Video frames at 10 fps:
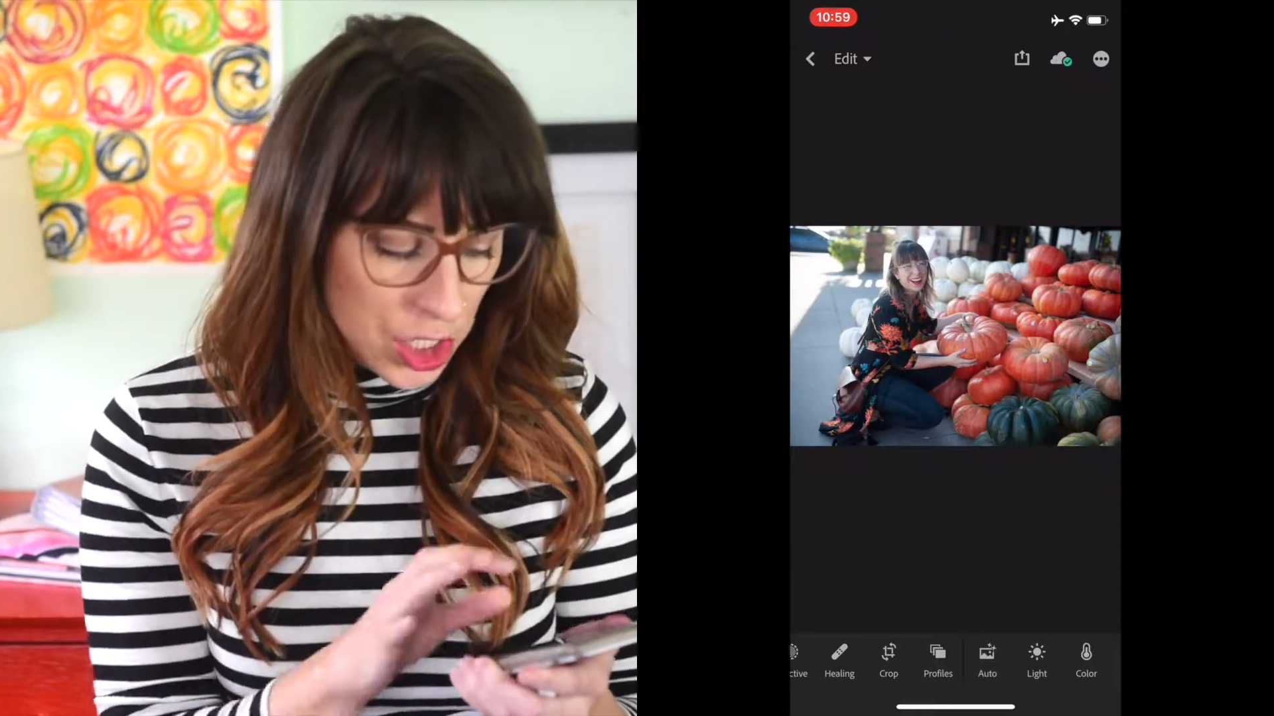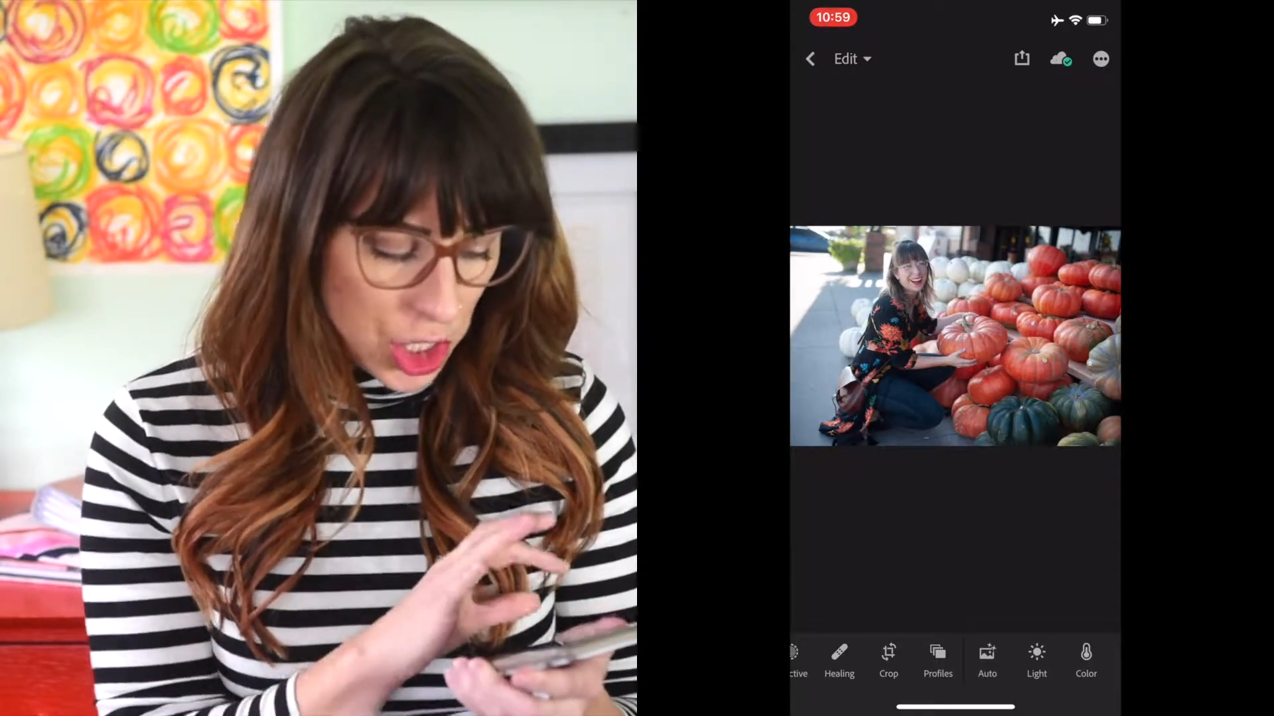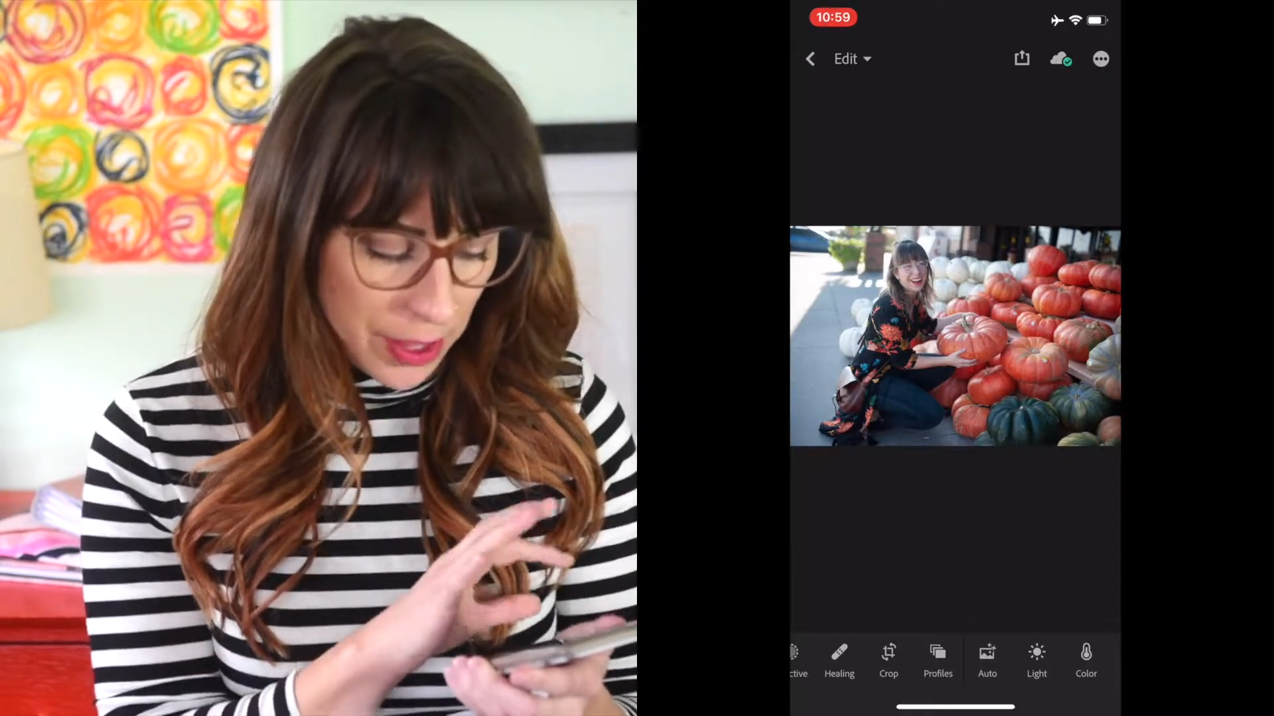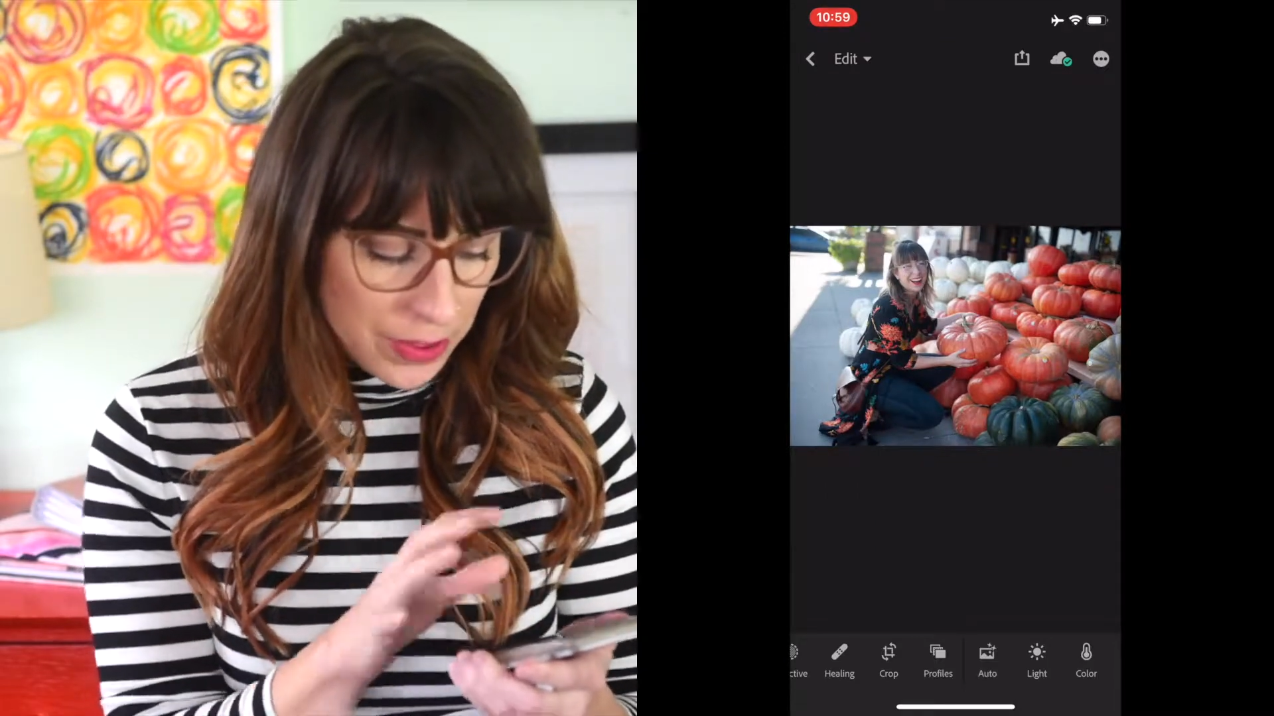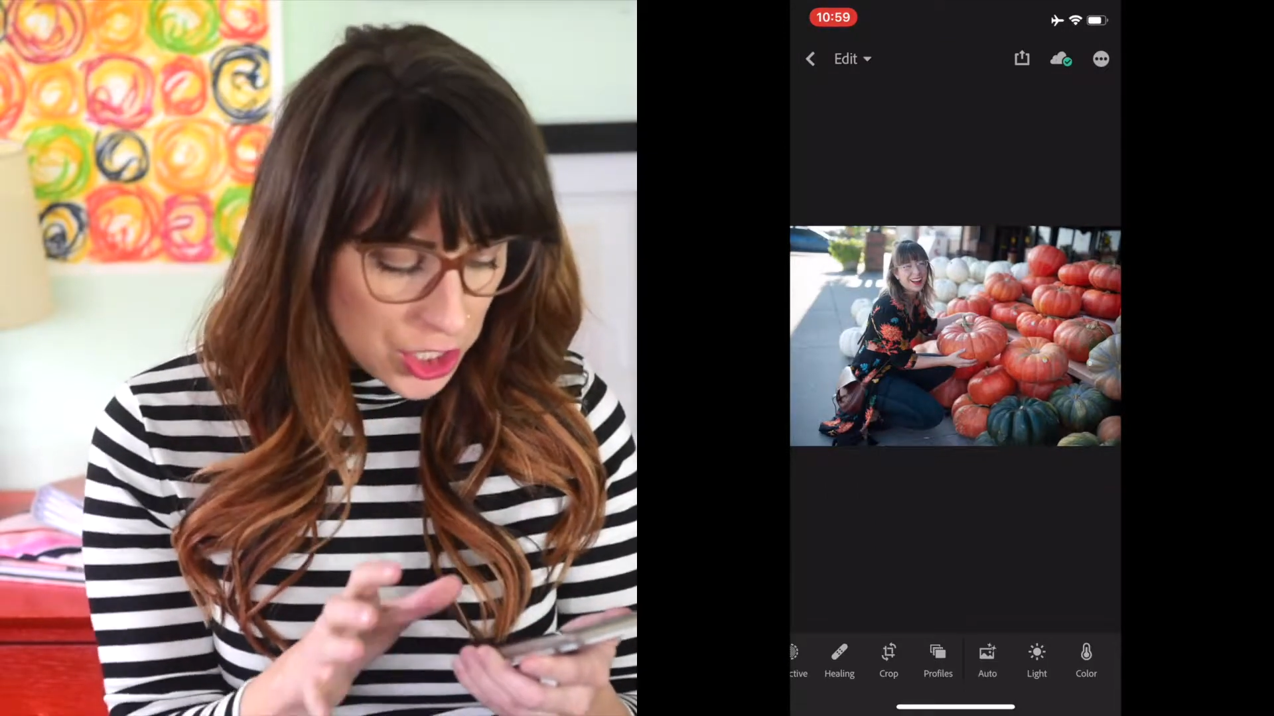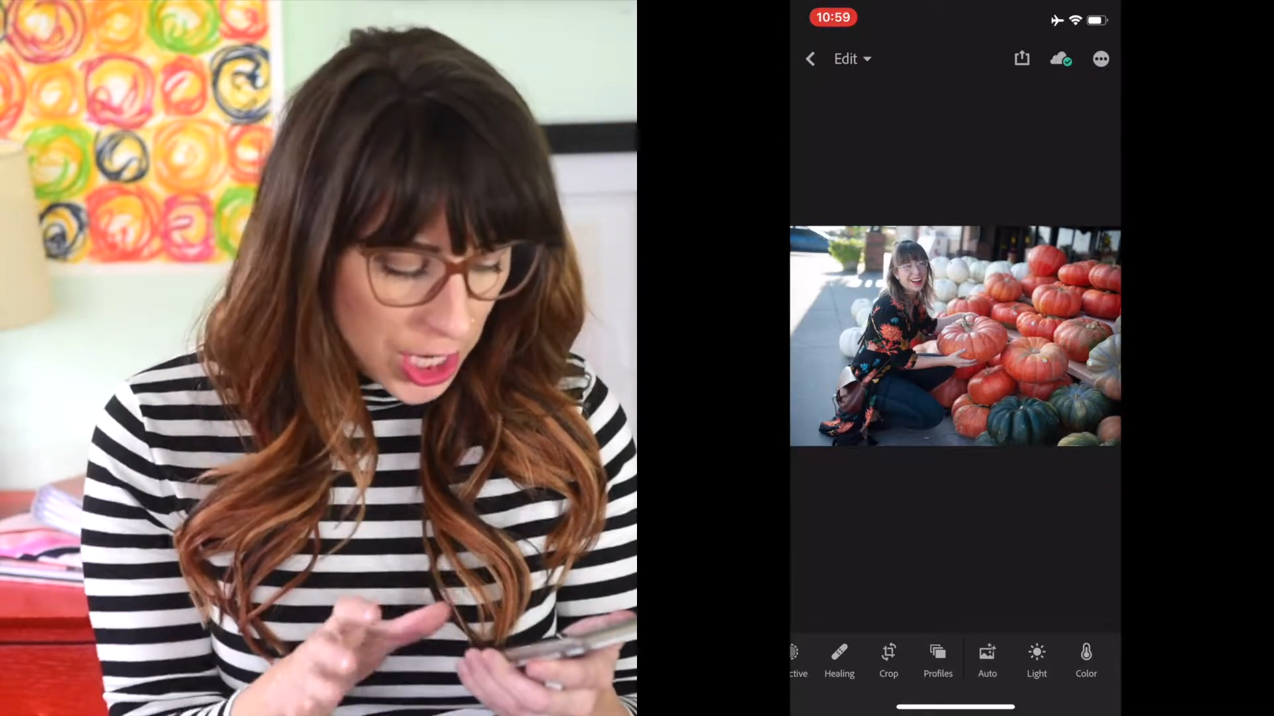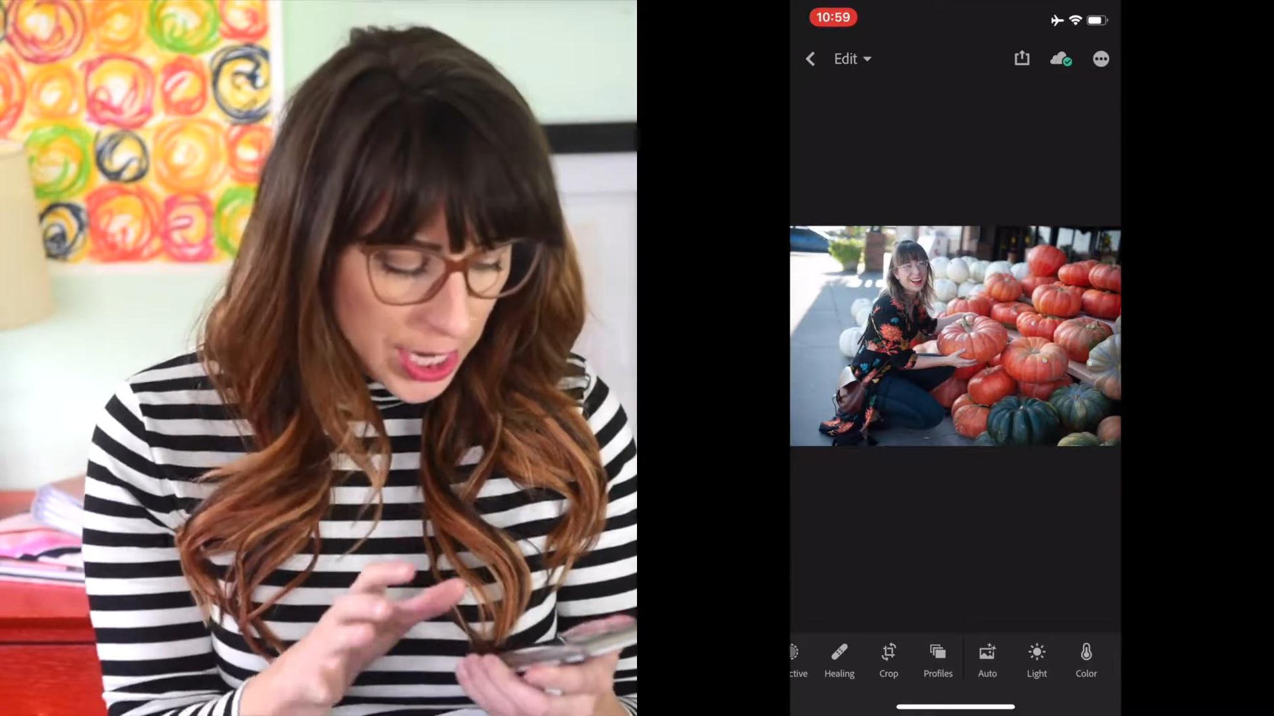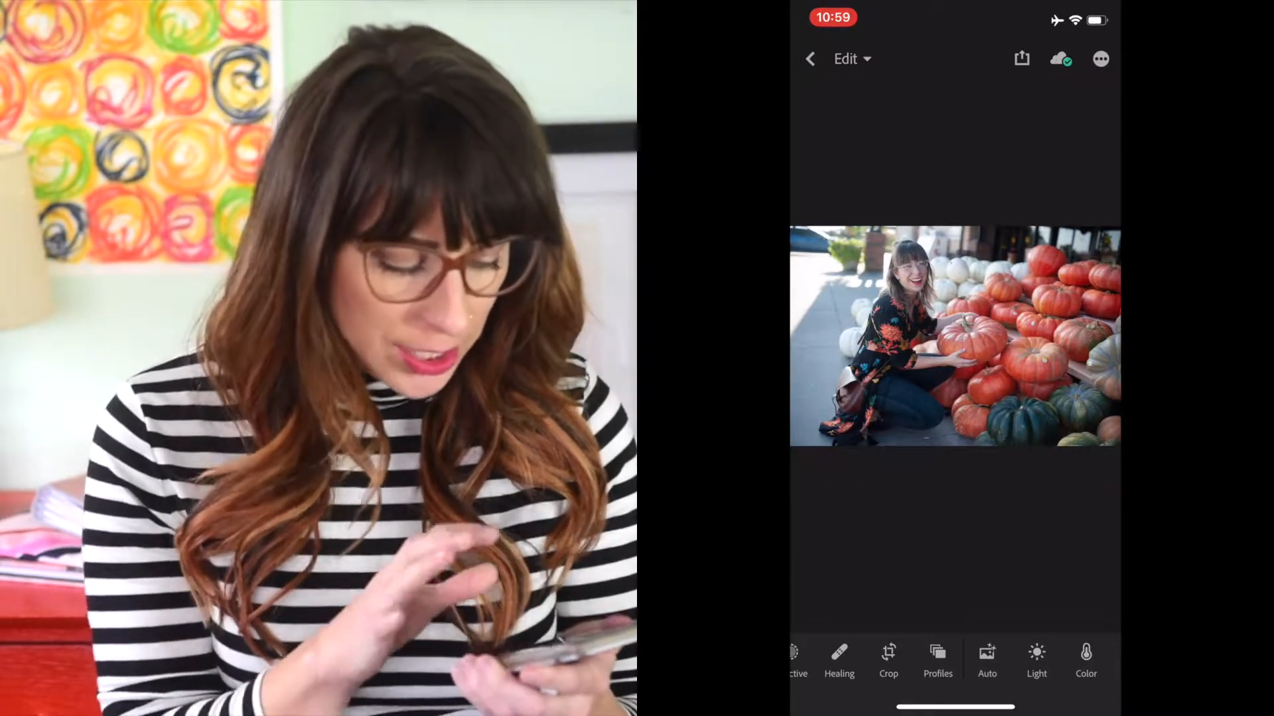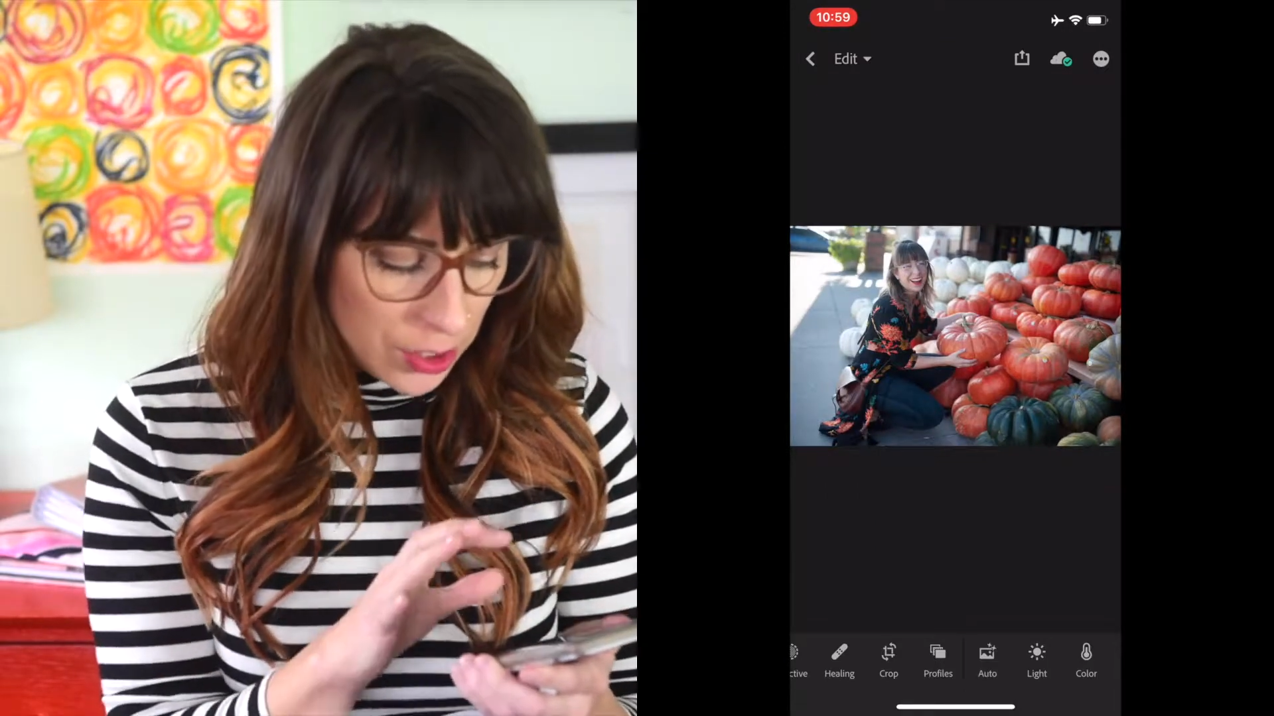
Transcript: shot in the shade,